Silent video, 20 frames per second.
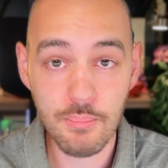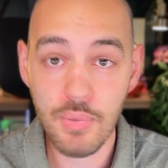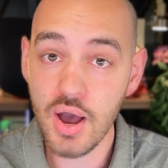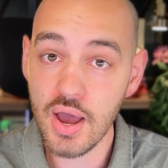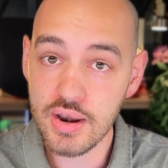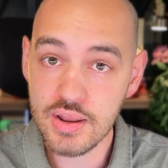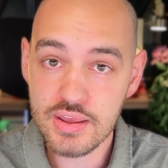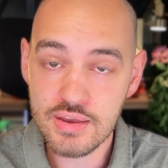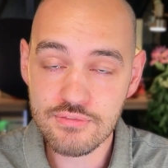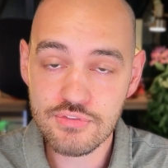
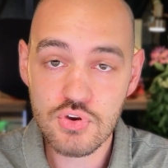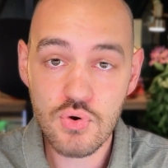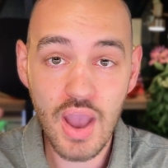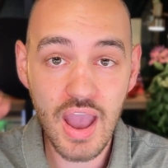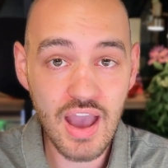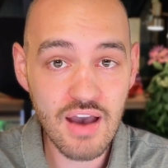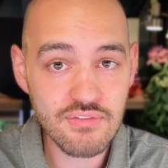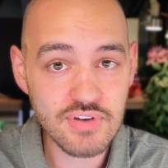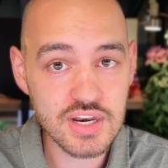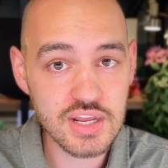But if you
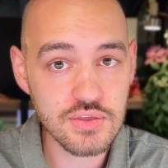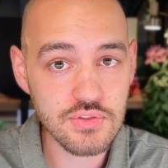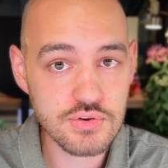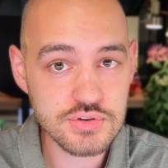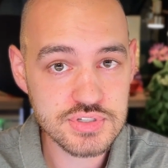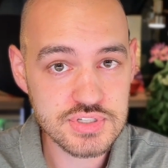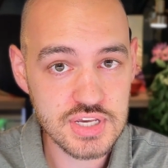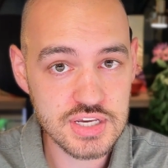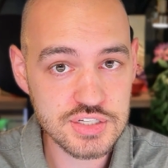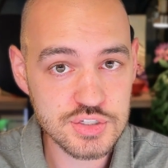have any of
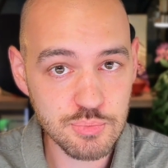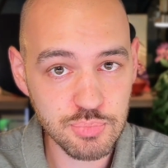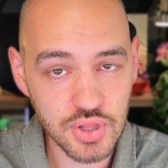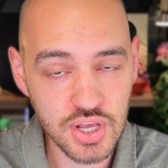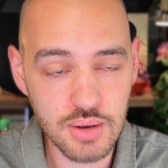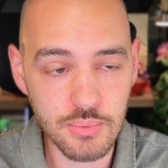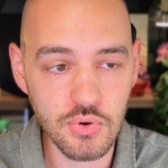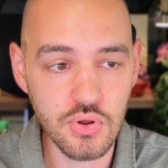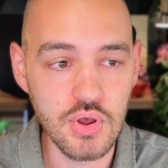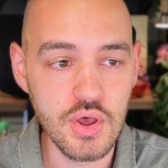those things
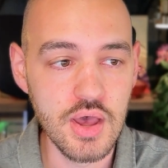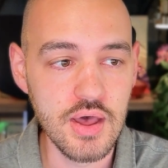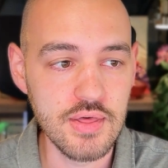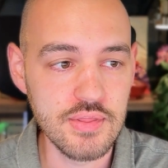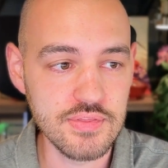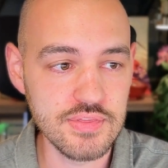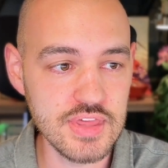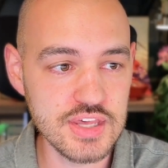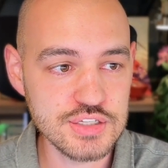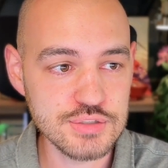applicable,
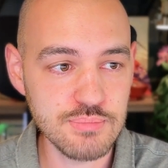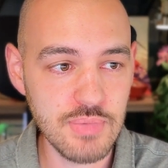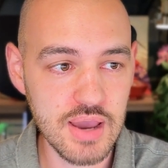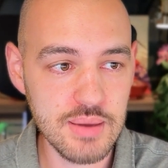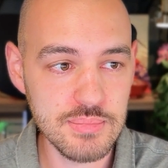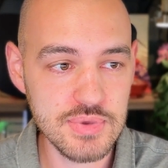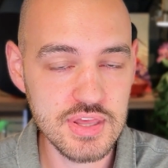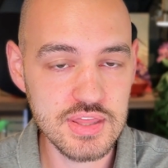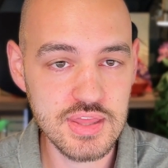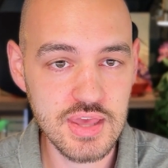this
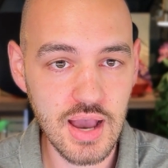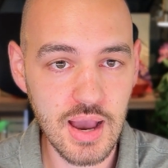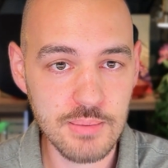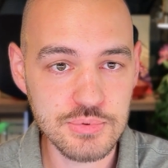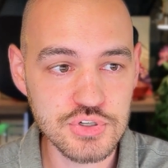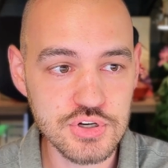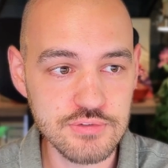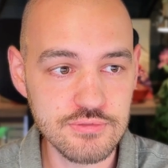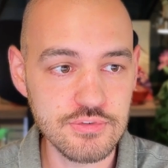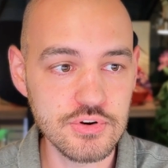might be the
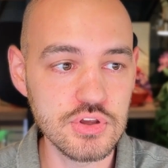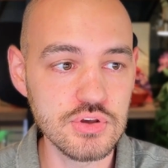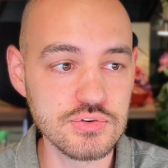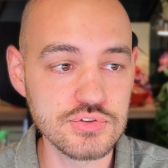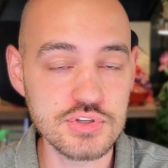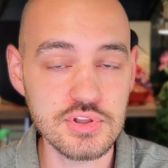option for you.